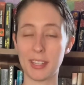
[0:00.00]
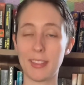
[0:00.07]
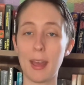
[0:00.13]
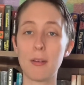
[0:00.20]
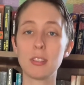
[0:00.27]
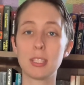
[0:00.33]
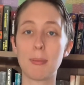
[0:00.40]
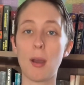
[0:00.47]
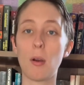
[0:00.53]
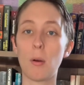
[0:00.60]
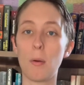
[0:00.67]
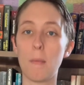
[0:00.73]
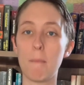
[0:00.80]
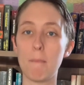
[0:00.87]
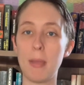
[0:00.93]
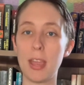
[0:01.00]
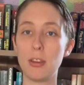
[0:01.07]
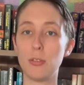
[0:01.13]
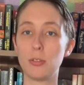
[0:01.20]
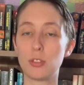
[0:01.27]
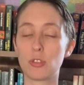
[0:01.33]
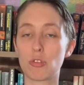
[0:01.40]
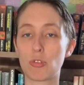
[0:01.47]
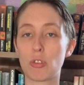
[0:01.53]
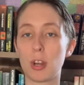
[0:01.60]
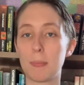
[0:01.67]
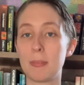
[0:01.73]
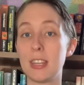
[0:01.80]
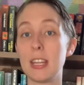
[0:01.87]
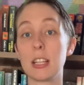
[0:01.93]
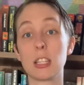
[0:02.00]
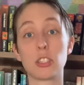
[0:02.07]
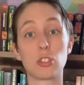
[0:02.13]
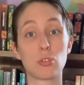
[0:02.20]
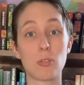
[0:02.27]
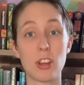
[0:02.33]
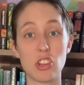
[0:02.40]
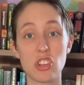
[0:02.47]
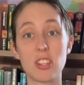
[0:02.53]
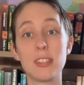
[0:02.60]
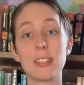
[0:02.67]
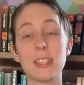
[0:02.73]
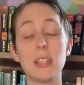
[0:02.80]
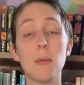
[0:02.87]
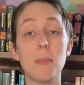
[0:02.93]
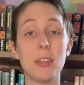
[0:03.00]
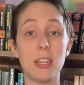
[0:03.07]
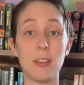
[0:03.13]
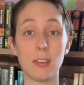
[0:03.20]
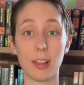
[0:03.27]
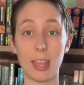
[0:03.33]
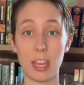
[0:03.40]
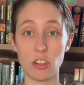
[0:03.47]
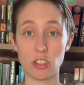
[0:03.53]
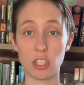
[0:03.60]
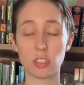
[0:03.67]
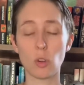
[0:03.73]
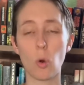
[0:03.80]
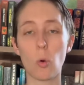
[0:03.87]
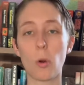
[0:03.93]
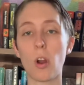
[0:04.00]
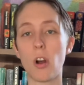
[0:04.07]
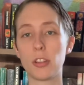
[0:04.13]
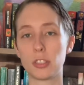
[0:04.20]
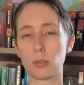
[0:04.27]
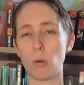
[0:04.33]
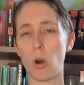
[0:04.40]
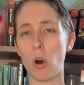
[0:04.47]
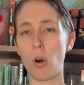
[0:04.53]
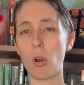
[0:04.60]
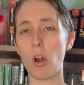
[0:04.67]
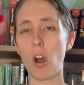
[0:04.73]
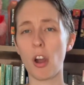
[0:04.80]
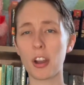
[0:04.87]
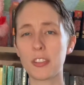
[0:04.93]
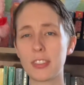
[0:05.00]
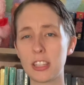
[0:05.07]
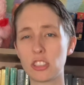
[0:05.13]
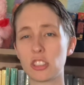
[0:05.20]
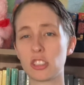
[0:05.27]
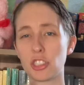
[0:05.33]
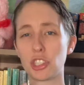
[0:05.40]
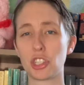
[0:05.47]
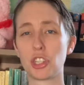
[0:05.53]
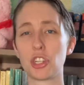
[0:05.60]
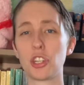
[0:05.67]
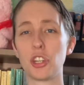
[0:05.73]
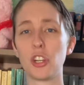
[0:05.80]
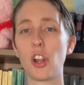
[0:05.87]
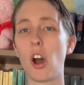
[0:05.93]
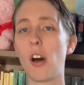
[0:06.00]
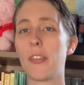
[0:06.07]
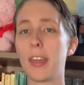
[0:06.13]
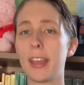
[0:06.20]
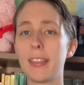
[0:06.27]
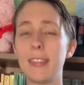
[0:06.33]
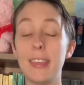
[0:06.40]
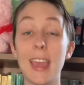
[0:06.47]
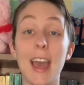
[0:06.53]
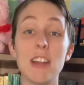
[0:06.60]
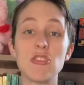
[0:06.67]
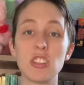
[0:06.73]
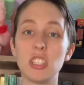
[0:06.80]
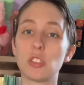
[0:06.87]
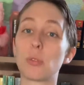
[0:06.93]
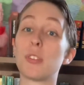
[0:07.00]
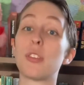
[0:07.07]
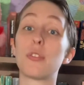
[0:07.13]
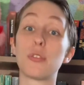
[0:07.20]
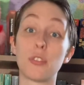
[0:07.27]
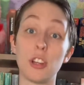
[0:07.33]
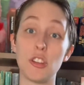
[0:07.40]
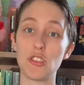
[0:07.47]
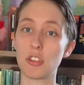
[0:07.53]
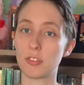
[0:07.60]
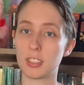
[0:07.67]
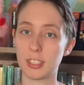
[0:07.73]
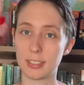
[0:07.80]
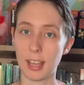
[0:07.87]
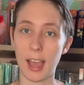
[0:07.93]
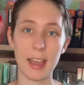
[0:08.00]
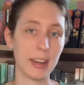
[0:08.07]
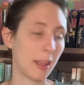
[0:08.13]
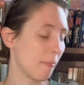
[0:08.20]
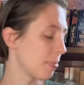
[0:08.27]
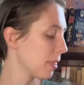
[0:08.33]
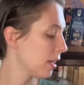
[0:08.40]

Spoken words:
And that was about manuscript illustrations in the medieval ages, or also all art that just occurred on like the edges or the fringe of society.